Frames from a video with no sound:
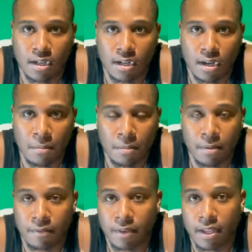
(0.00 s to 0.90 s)
I'm a
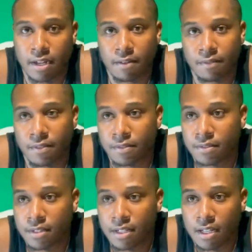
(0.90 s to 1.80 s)
big fan of
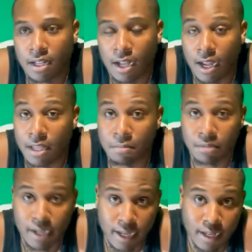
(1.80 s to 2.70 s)
how he
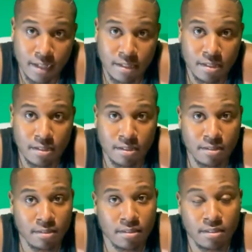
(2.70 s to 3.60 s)
plays,
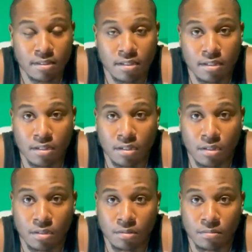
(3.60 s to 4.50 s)
you
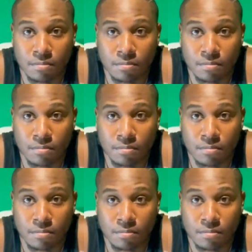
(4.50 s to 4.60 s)
know,